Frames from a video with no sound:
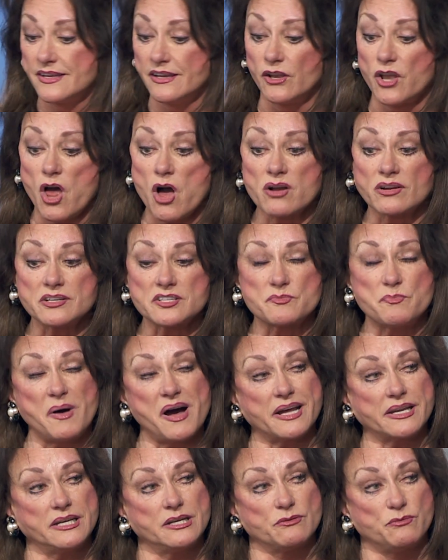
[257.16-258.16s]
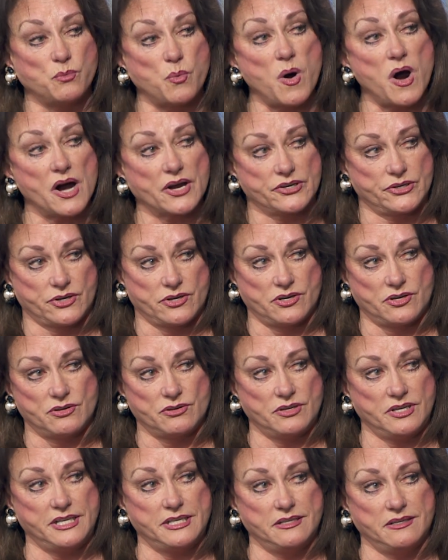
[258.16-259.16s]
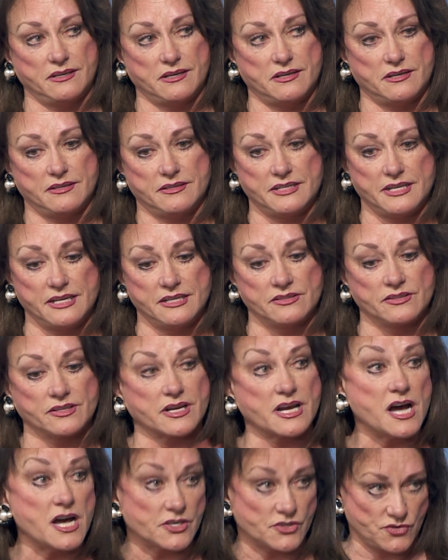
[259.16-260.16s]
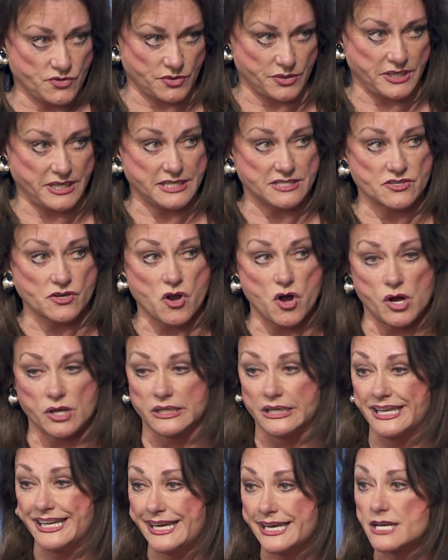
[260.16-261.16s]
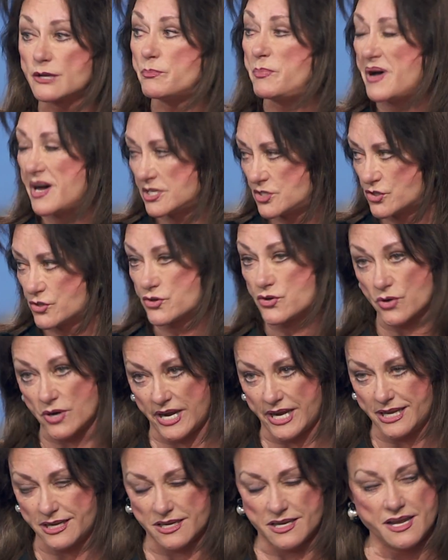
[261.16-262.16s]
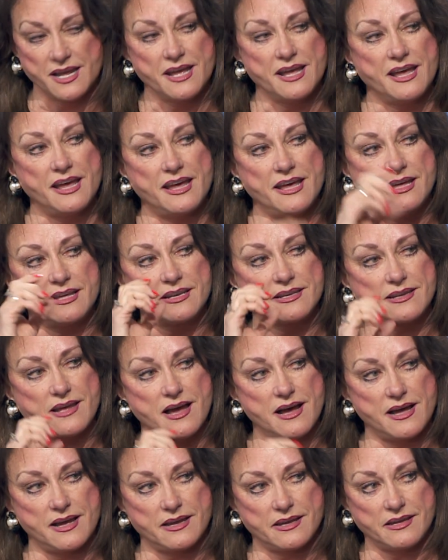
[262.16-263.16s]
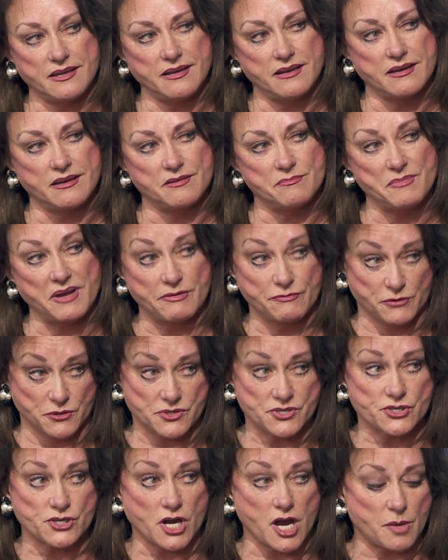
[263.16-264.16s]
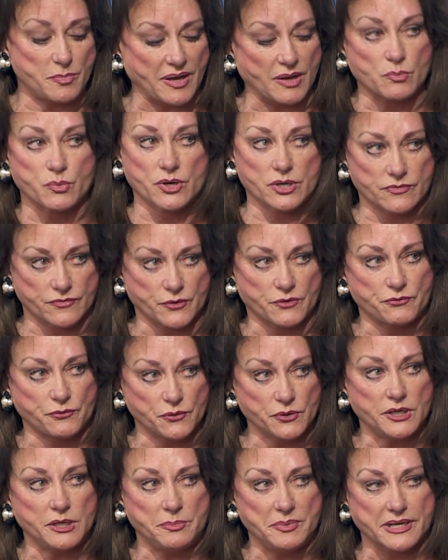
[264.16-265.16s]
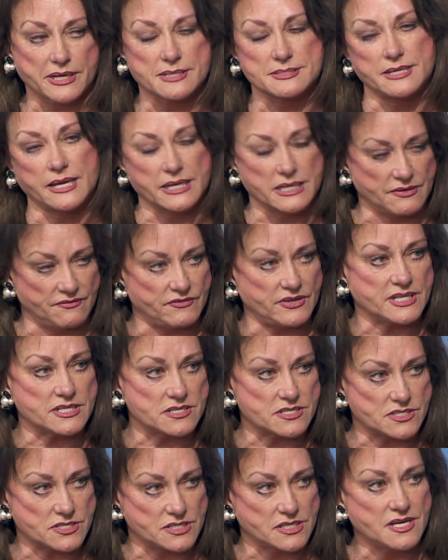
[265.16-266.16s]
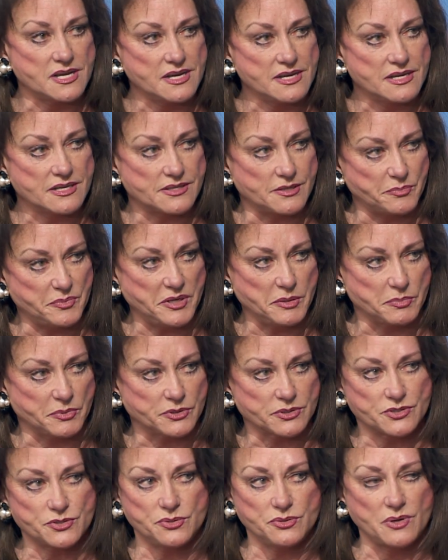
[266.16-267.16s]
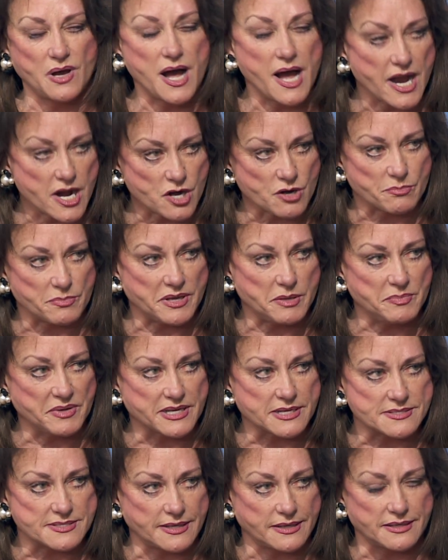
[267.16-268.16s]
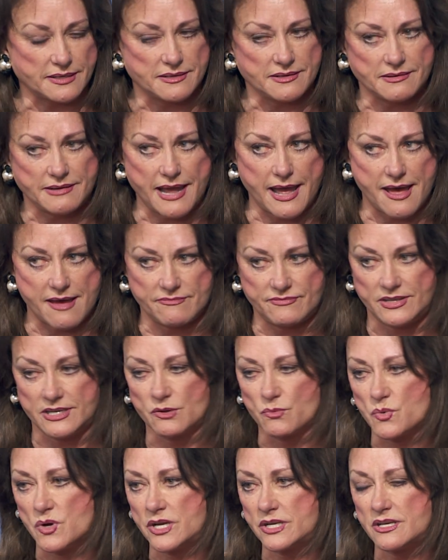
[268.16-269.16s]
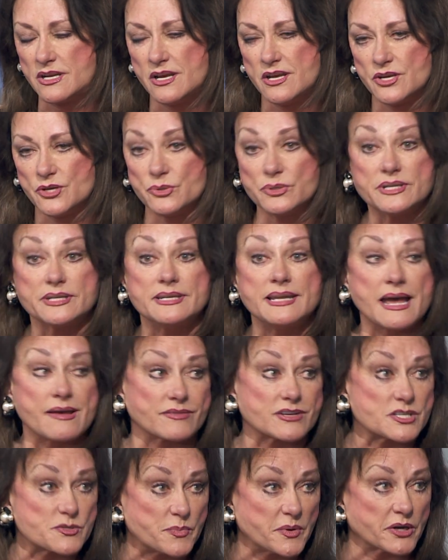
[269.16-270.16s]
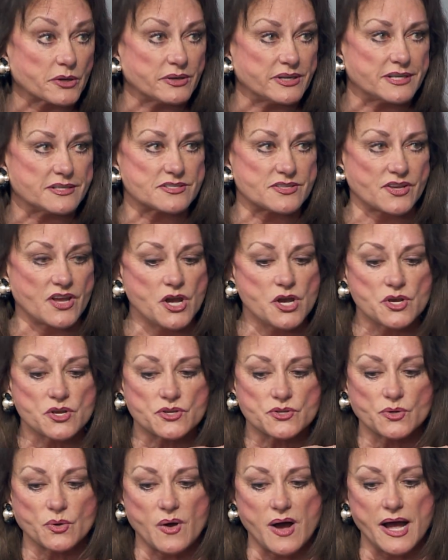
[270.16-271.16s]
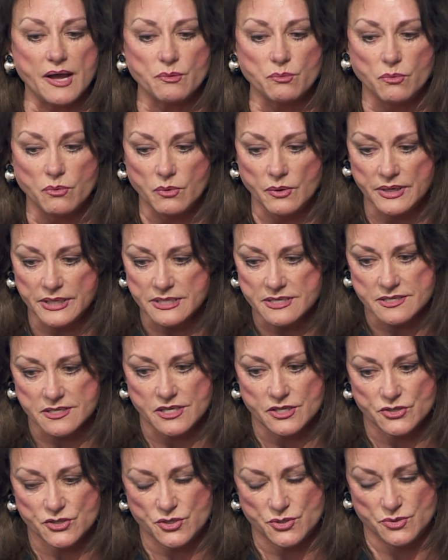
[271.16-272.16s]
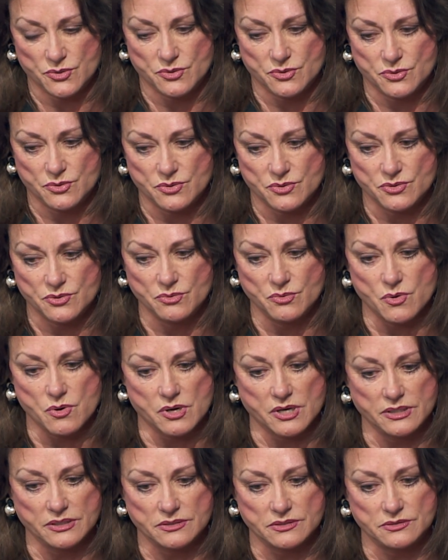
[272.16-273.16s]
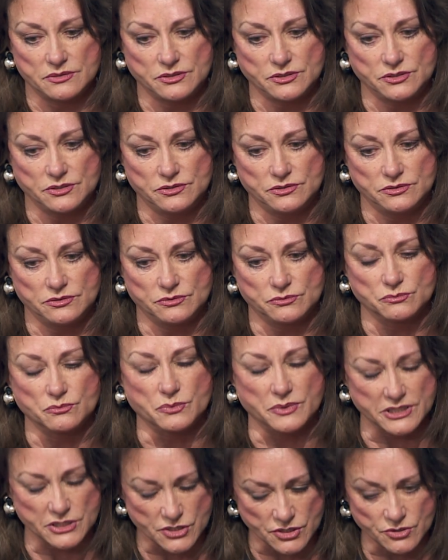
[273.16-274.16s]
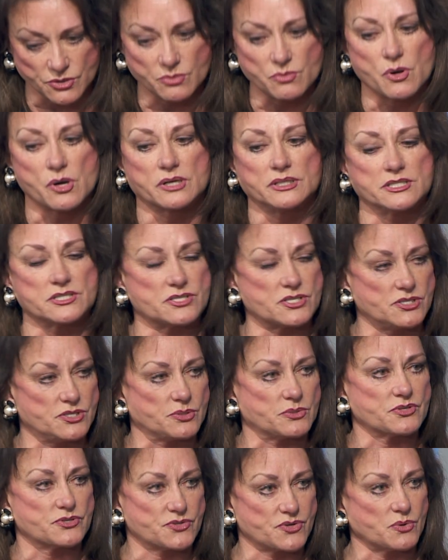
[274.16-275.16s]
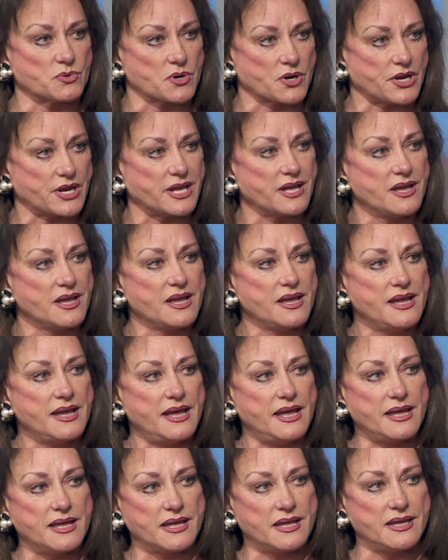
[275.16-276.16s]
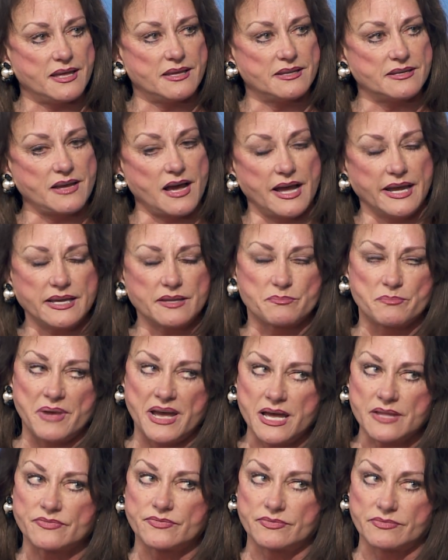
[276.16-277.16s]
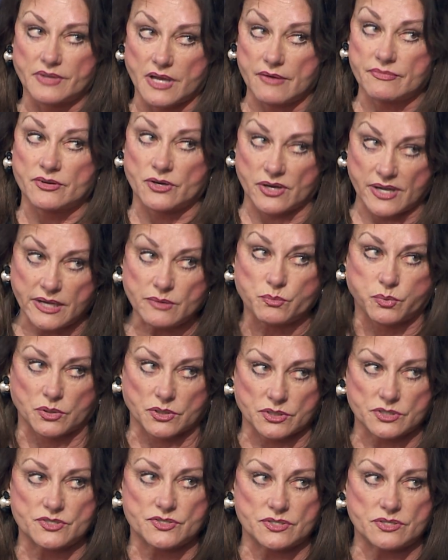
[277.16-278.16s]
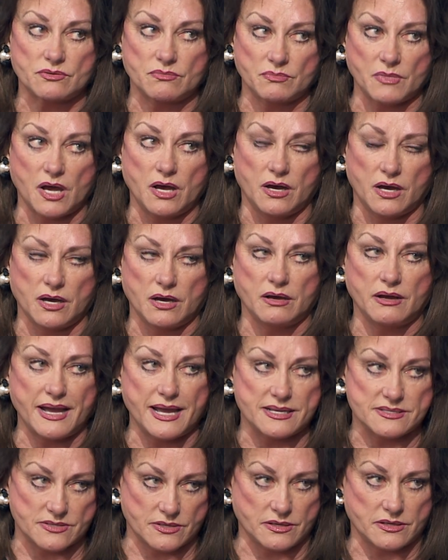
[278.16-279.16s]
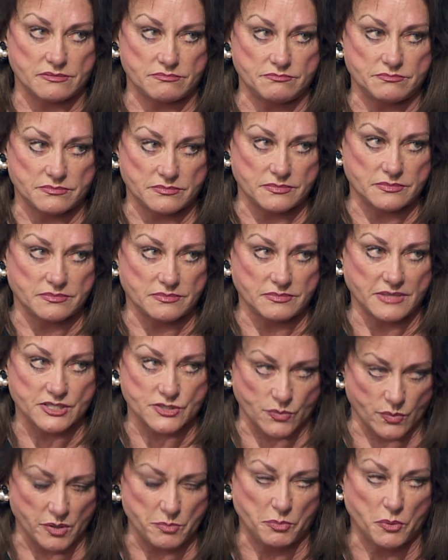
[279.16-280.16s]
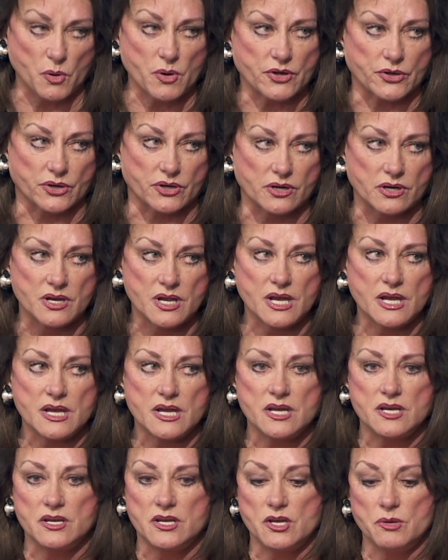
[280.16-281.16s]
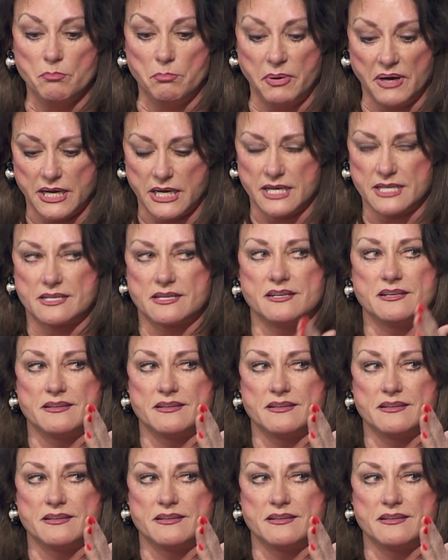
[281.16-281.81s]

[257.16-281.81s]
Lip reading: longest body of water in the country. It's called Lake Pontchartrain. And my first job, I worked for free because I convinced the people to hire me because they didn't have anyone who didn't have experience. So I went to New Orleans to do a story. And I had met Governor Edwards as a reporter, but